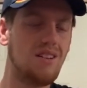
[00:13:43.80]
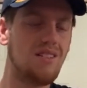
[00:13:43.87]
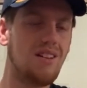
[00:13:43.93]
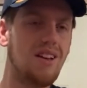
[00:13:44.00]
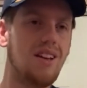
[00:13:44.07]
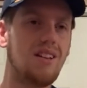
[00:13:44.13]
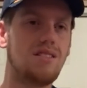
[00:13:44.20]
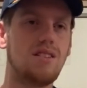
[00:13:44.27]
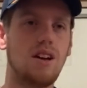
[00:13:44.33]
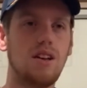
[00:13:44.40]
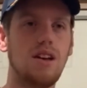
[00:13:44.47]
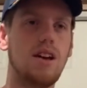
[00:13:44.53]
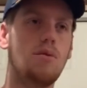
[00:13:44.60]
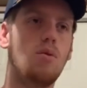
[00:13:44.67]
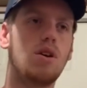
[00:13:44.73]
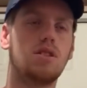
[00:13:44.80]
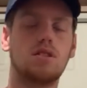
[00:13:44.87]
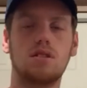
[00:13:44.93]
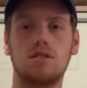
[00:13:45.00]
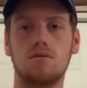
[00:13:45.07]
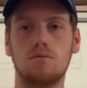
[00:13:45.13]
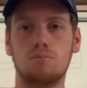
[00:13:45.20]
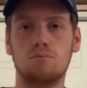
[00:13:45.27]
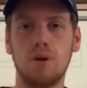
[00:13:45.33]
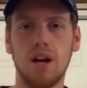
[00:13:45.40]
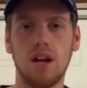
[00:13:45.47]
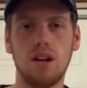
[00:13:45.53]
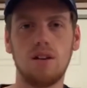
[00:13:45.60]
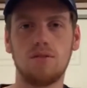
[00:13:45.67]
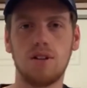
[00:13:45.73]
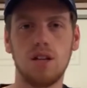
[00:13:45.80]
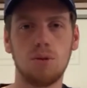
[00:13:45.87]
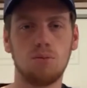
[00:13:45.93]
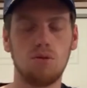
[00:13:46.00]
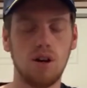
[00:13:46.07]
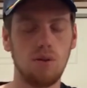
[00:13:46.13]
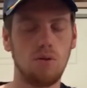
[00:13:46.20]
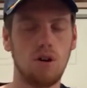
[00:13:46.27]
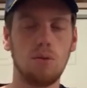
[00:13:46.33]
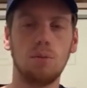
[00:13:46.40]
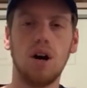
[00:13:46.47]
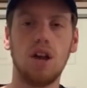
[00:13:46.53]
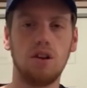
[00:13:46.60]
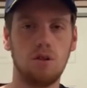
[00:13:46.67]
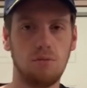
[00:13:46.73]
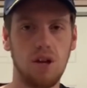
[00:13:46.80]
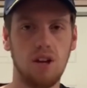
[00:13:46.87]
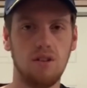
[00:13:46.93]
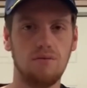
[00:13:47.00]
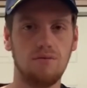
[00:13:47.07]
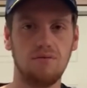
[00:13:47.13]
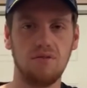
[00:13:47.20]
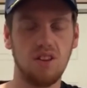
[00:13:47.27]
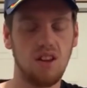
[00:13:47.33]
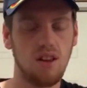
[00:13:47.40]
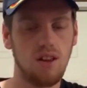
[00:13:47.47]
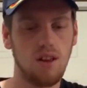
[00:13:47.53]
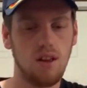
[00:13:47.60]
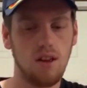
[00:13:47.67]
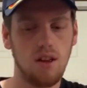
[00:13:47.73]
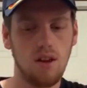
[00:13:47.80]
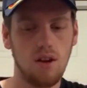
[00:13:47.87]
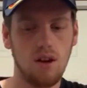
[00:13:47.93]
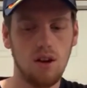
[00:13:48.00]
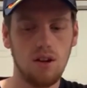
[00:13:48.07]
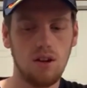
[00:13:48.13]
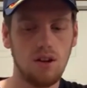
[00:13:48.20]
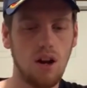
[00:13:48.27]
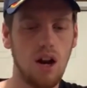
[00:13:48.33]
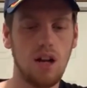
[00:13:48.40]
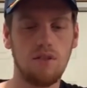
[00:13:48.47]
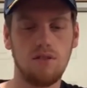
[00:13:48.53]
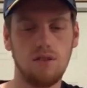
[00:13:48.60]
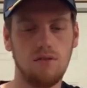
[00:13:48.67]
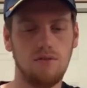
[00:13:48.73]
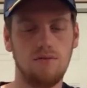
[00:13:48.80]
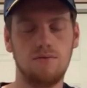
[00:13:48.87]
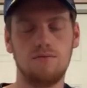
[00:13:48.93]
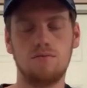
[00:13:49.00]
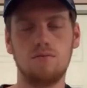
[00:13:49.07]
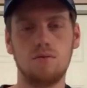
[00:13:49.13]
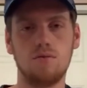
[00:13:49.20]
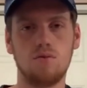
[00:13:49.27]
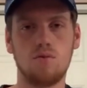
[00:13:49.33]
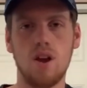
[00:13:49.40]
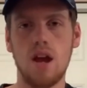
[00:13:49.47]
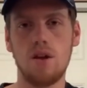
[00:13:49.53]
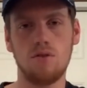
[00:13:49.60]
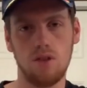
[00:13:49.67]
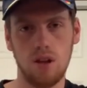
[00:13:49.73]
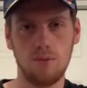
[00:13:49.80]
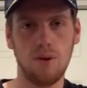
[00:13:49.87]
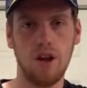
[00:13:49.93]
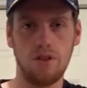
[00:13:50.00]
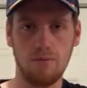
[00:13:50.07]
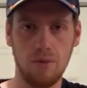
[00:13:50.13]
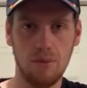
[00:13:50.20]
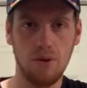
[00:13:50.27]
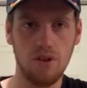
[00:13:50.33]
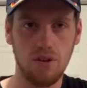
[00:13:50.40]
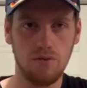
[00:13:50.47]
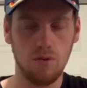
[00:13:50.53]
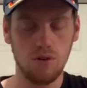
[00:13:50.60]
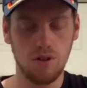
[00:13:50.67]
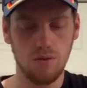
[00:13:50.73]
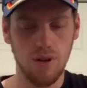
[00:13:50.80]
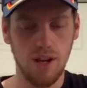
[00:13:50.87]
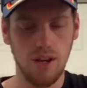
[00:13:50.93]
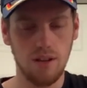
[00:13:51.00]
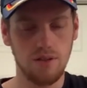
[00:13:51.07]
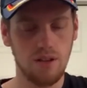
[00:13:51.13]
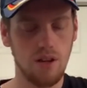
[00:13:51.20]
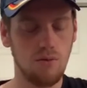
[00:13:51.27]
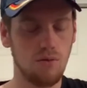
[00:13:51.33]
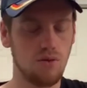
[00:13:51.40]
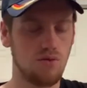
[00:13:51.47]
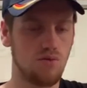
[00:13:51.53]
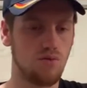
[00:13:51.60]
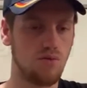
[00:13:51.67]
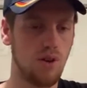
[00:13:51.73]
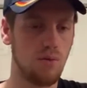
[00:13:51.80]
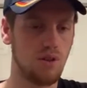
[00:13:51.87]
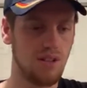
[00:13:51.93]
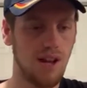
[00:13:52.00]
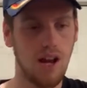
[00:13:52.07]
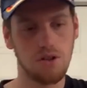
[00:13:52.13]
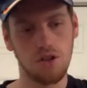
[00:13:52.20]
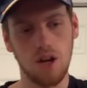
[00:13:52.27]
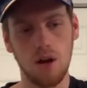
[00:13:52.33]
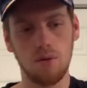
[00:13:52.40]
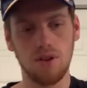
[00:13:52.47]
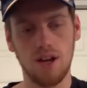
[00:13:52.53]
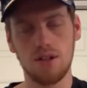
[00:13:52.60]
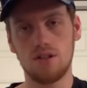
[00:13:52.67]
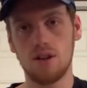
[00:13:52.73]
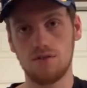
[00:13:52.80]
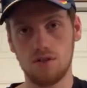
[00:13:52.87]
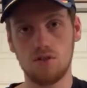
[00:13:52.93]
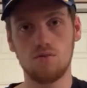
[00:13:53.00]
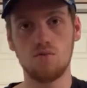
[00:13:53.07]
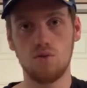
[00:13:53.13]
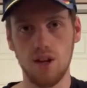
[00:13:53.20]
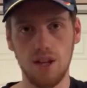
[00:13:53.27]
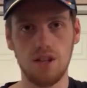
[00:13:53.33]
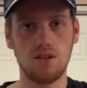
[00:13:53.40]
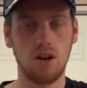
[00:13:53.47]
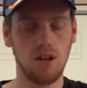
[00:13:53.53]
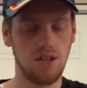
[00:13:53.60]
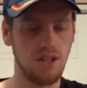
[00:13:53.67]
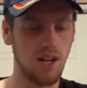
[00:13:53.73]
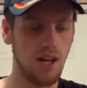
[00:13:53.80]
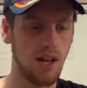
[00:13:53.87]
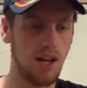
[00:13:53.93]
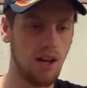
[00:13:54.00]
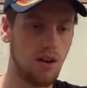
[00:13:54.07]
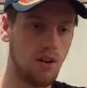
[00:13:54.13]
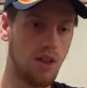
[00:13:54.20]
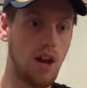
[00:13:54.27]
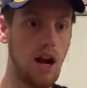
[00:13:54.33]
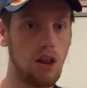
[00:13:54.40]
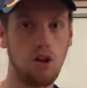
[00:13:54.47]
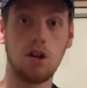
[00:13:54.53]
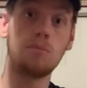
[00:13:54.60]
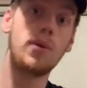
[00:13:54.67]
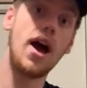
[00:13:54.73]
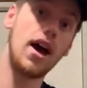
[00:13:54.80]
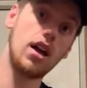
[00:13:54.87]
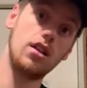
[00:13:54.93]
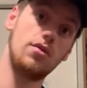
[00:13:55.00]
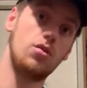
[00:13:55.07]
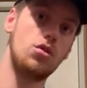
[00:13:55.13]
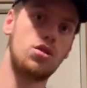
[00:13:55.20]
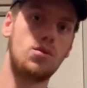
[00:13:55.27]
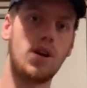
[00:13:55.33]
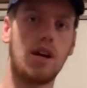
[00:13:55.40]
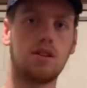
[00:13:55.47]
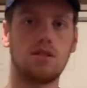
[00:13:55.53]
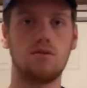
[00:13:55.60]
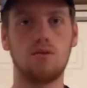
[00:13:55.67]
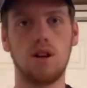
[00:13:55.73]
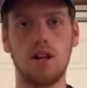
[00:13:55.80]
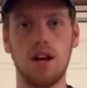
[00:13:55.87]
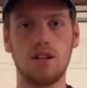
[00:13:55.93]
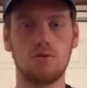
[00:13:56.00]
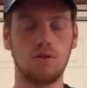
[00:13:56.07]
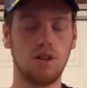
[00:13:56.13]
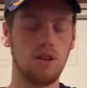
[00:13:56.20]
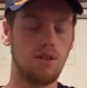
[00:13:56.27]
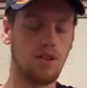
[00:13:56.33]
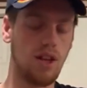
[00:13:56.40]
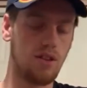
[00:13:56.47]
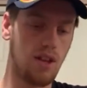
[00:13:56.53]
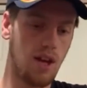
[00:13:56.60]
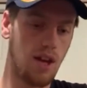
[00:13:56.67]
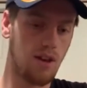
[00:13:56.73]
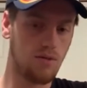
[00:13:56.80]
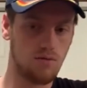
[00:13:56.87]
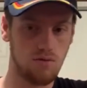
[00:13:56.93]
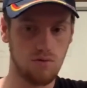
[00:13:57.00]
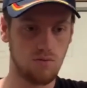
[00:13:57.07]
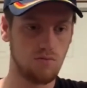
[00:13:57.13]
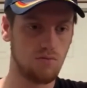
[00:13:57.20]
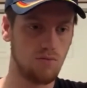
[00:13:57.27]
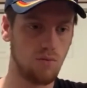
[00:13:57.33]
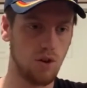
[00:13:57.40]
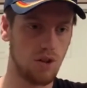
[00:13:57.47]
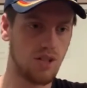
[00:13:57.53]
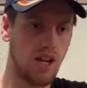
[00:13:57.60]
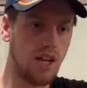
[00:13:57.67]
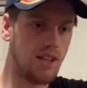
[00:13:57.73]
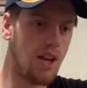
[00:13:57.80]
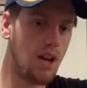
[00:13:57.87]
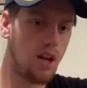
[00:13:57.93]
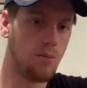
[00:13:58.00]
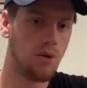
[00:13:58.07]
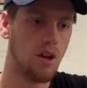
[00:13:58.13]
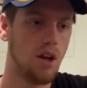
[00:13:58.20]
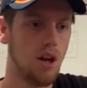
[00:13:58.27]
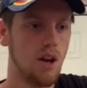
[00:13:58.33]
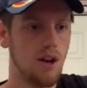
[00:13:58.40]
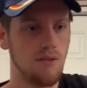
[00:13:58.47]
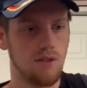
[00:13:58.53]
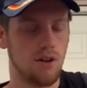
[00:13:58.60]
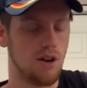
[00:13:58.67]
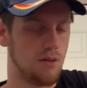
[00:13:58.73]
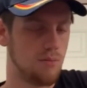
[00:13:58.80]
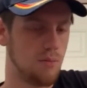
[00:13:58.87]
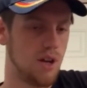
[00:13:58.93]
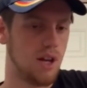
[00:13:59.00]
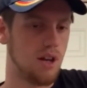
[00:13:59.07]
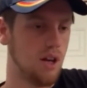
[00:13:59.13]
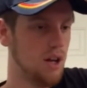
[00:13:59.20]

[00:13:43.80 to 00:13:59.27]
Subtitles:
it wasn't big enough to the point where it bothered me. Not even Rey really bothered me much in Force Awakens. It was Last Jedi when that stuff really started sticking out. And then I looked back at The Force Awakens and realized that they were setting that up for her to be